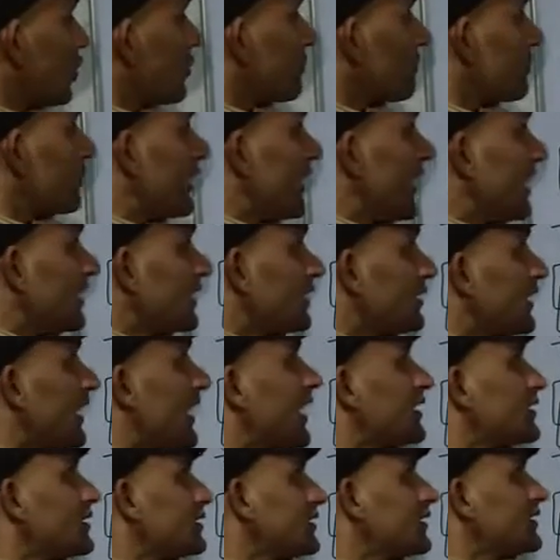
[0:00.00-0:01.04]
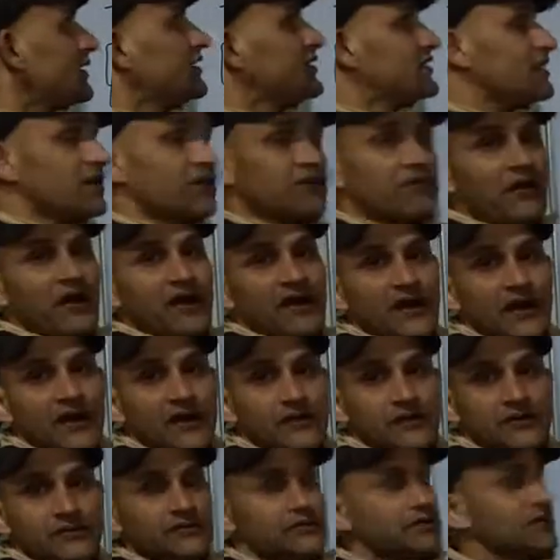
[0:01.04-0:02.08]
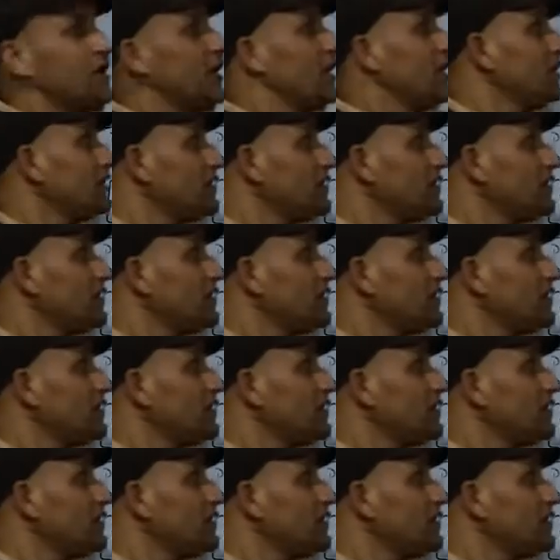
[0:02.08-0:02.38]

plate length, it is infinite. In